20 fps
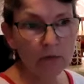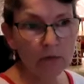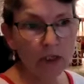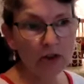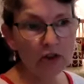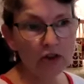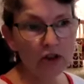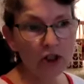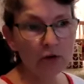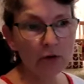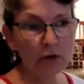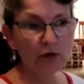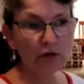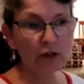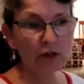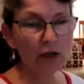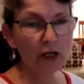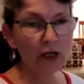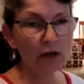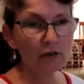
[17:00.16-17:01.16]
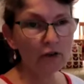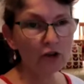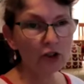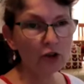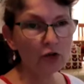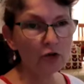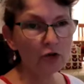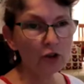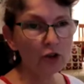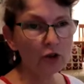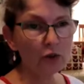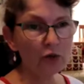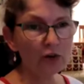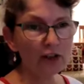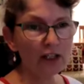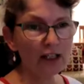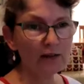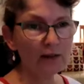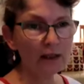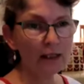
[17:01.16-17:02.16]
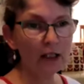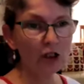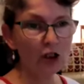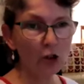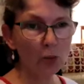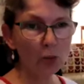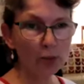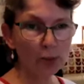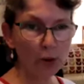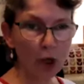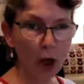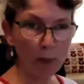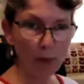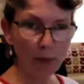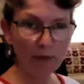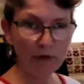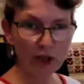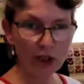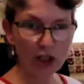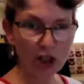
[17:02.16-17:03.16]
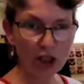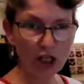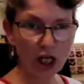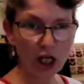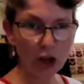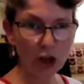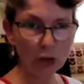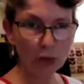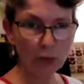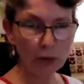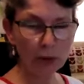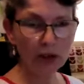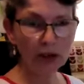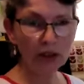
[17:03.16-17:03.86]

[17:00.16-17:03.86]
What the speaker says: And so if you have children who think they need the prop of the slope